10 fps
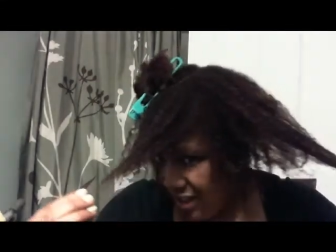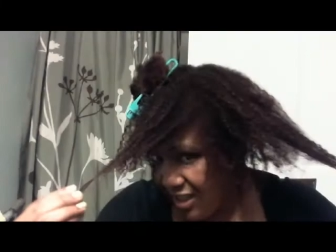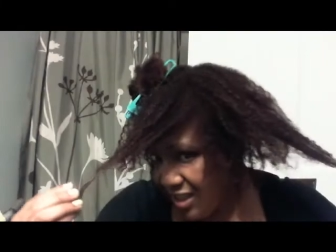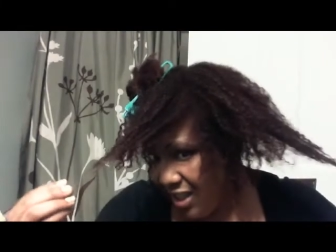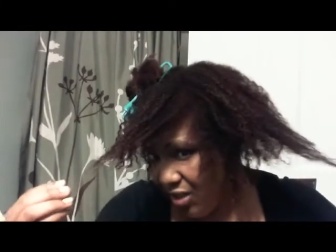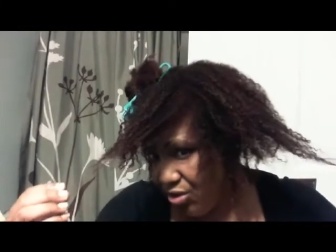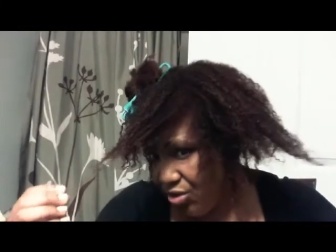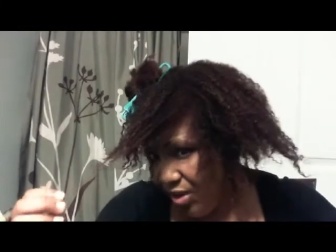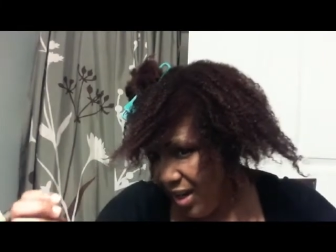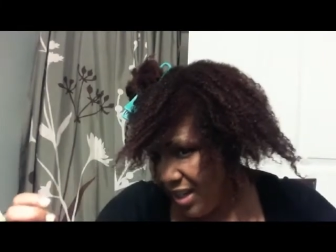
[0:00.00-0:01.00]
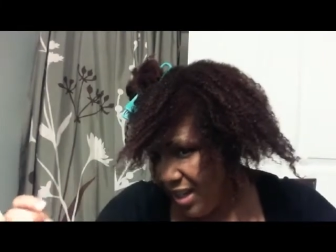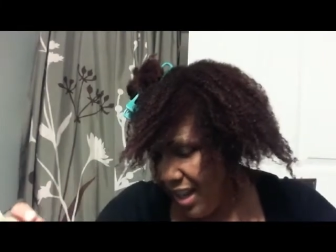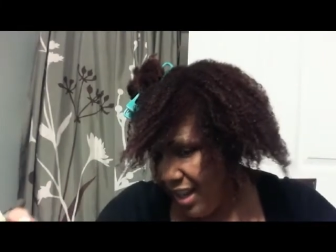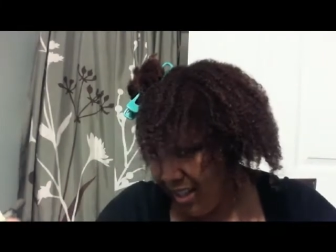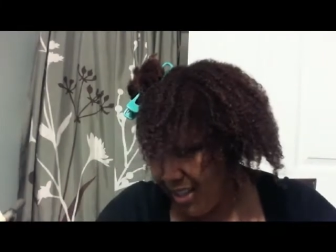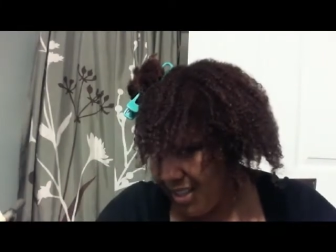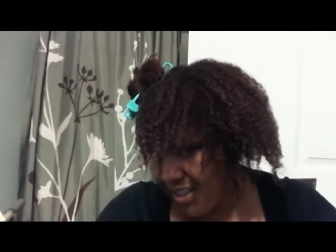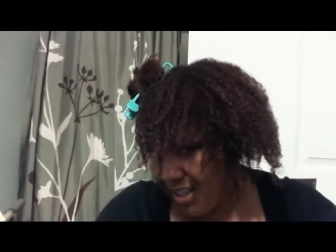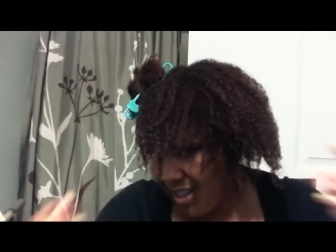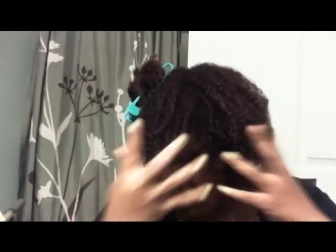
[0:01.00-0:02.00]
single strand knots
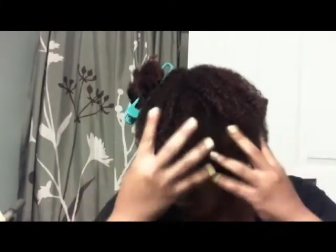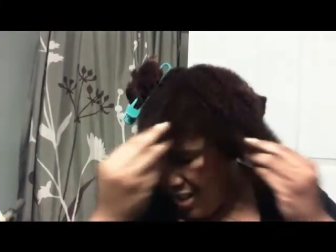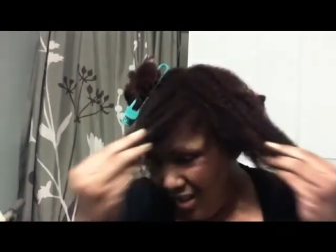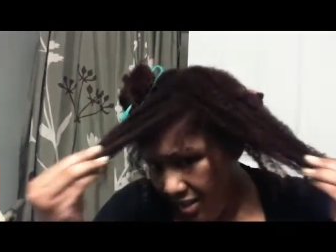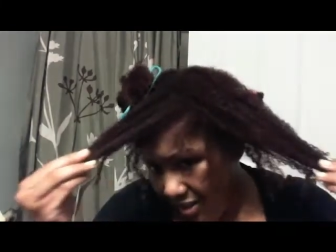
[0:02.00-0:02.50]
or